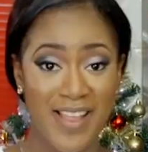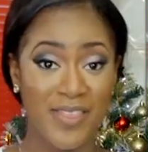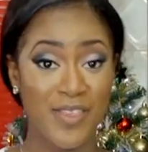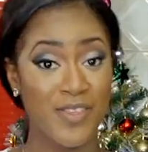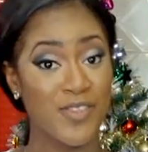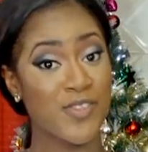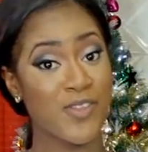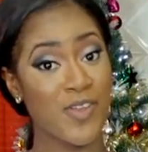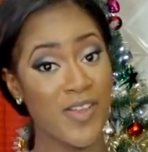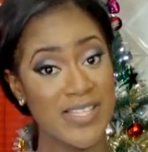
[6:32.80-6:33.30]
and the
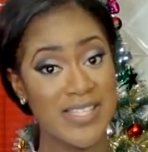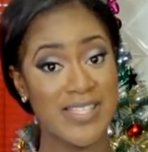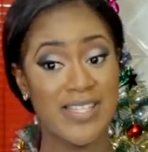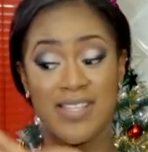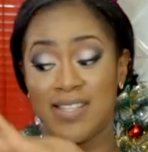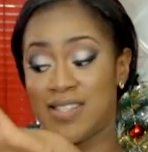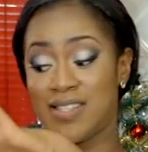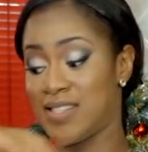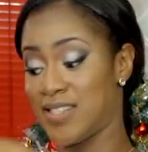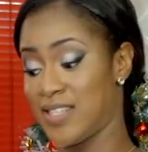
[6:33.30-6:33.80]
sauce
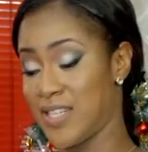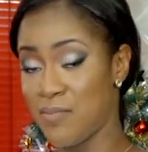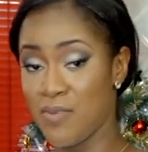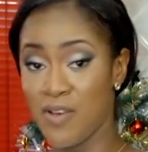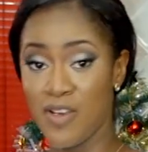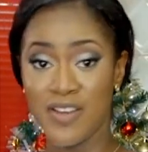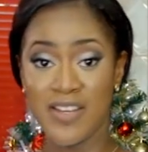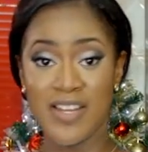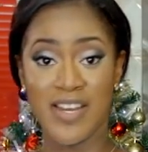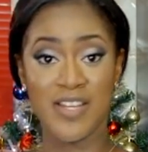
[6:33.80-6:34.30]
is
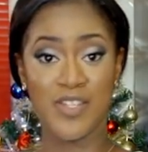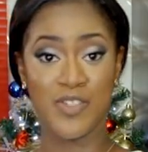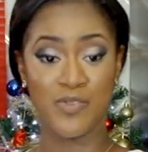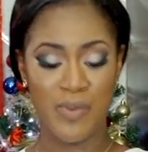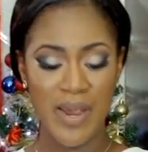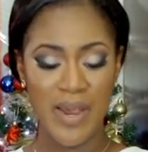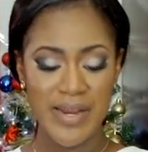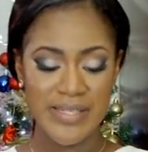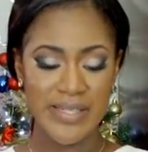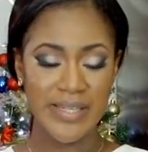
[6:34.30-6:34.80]
simmered and is
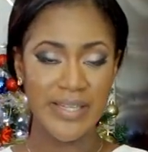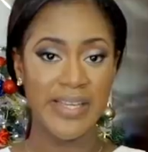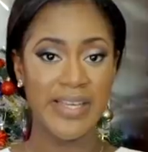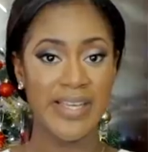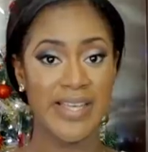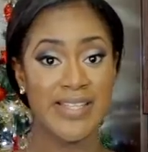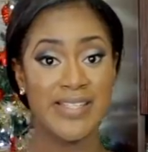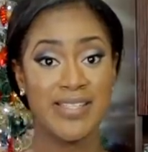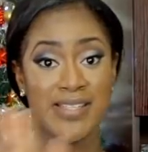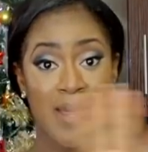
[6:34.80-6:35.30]
ready.
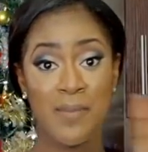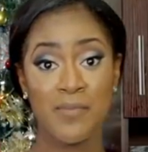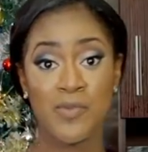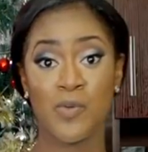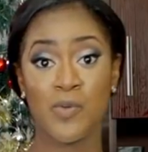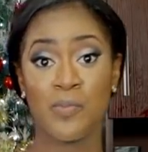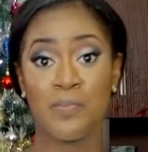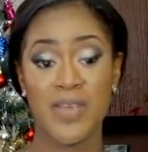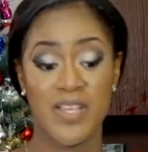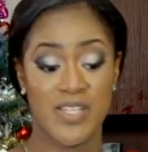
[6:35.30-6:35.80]
It's time
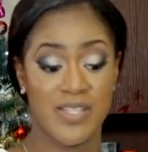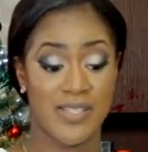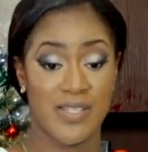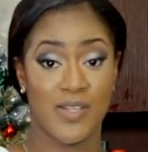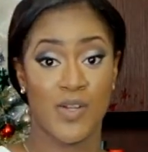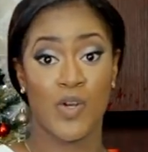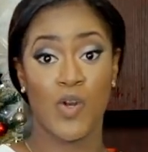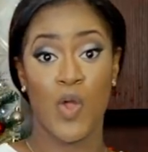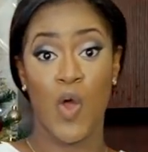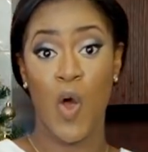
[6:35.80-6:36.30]
to mix it
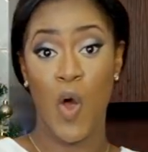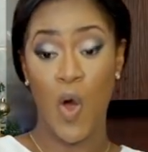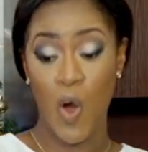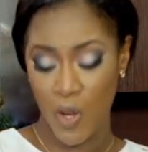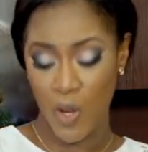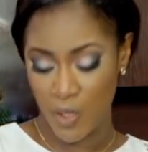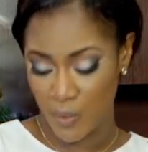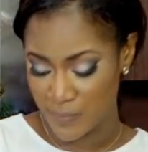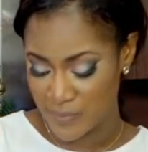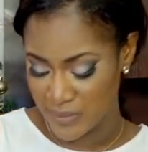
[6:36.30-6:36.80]
up
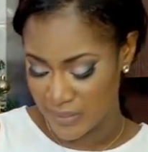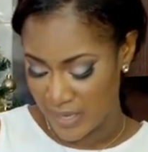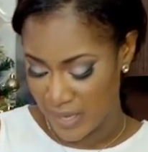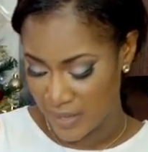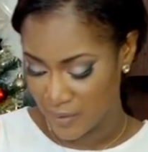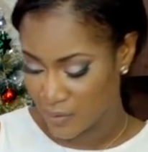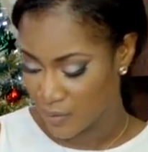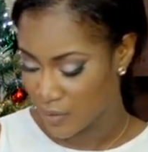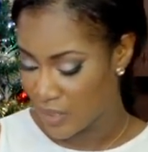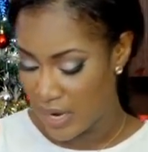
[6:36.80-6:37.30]
all up
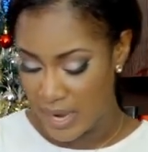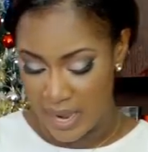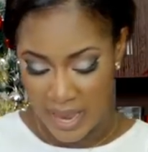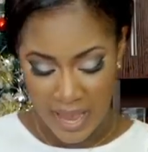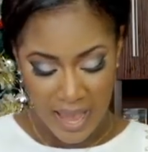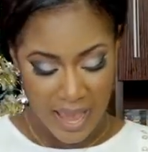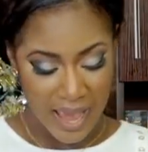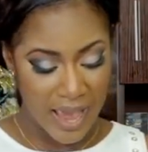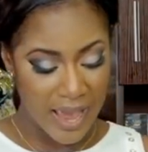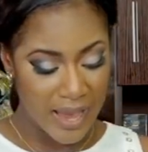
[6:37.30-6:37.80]
together.
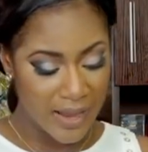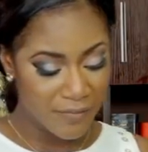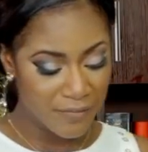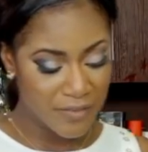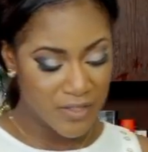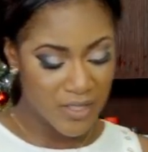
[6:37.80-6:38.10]
I've